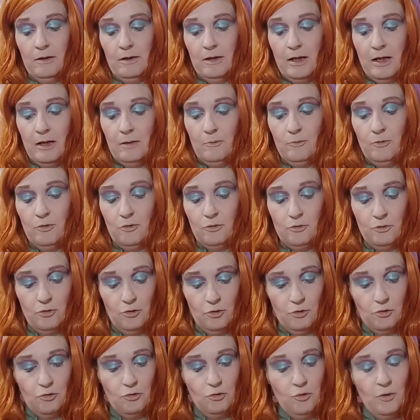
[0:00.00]
Then we're
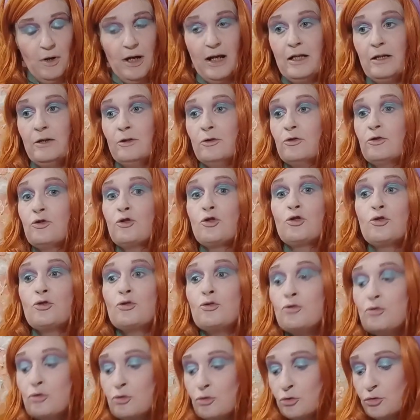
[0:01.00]
going to go
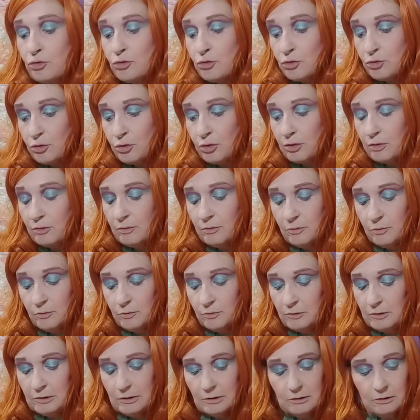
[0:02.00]
into
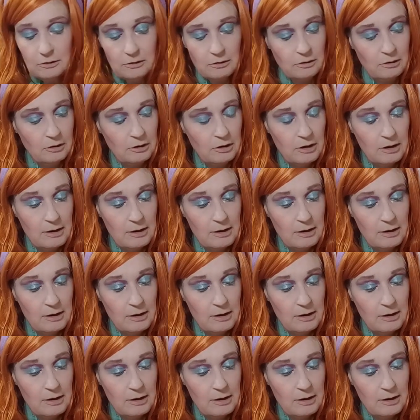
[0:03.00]
the